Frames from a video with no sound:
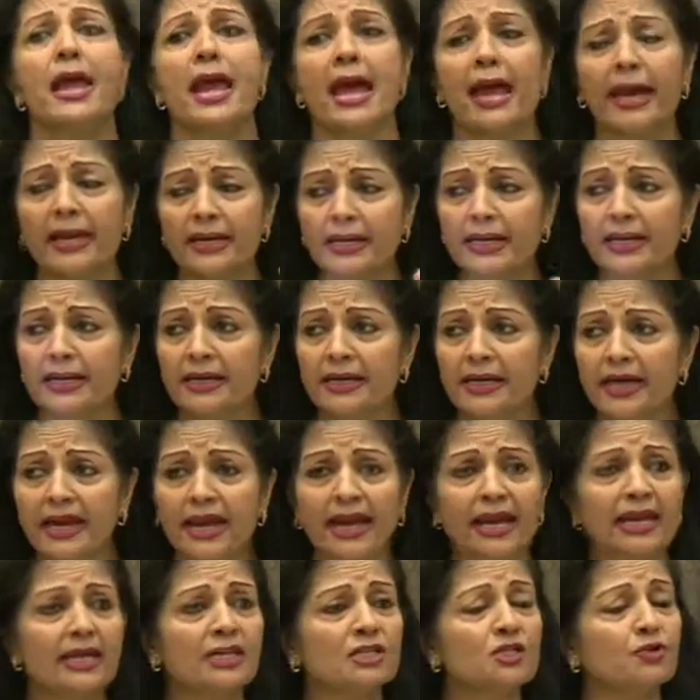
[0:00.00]
and
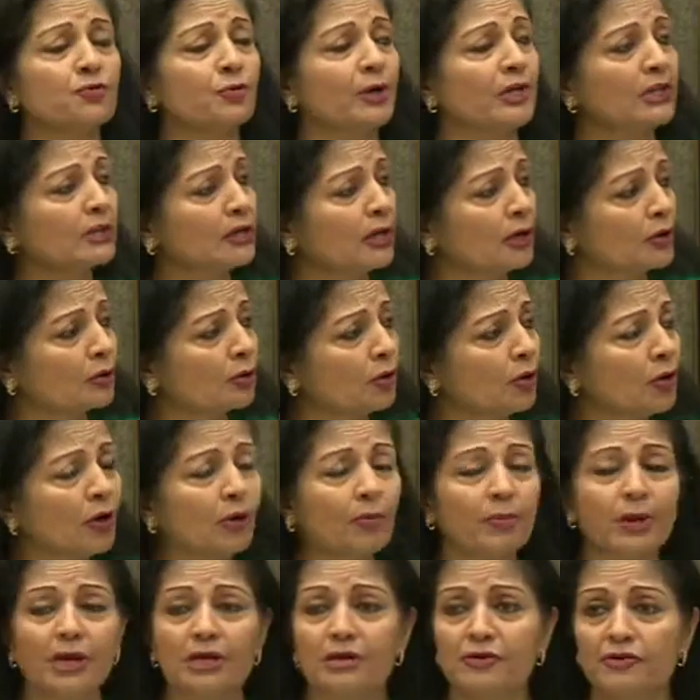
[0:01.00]
engage with the
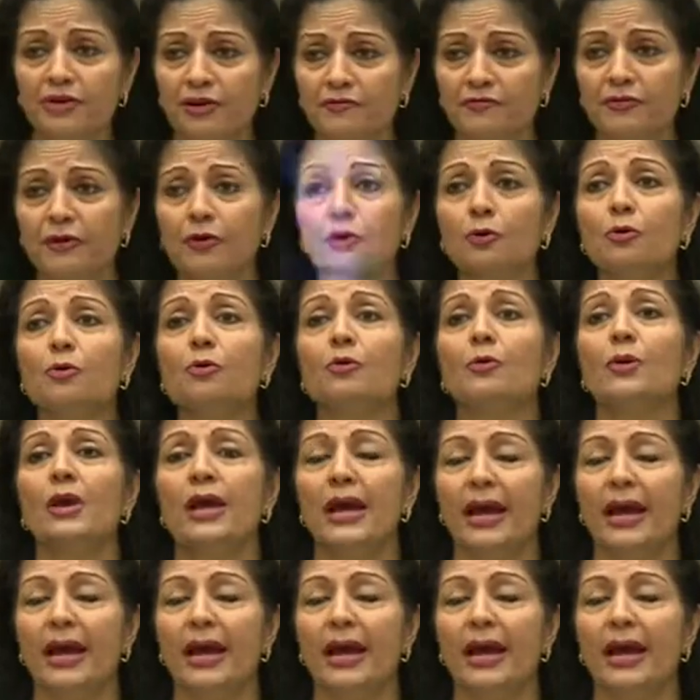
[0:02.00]
global review